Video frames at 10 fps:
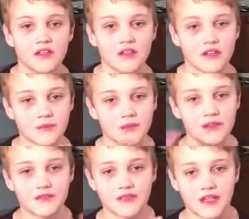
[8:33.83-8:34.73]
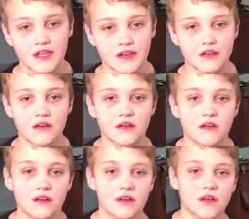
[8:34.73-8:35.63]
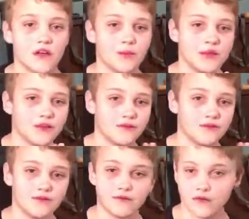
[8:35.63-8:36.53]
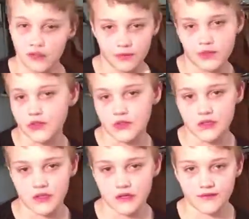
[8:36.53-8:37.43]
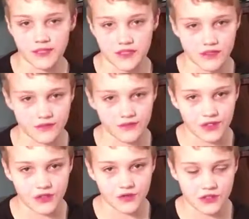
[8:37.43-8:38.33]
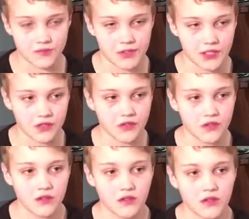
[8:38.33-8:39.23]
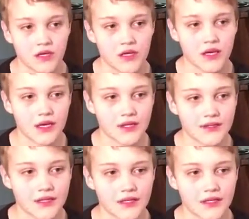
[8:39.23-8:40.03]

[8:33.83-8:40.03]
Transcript: like a bit of tech, a bit of computer stuff, as this video is about. And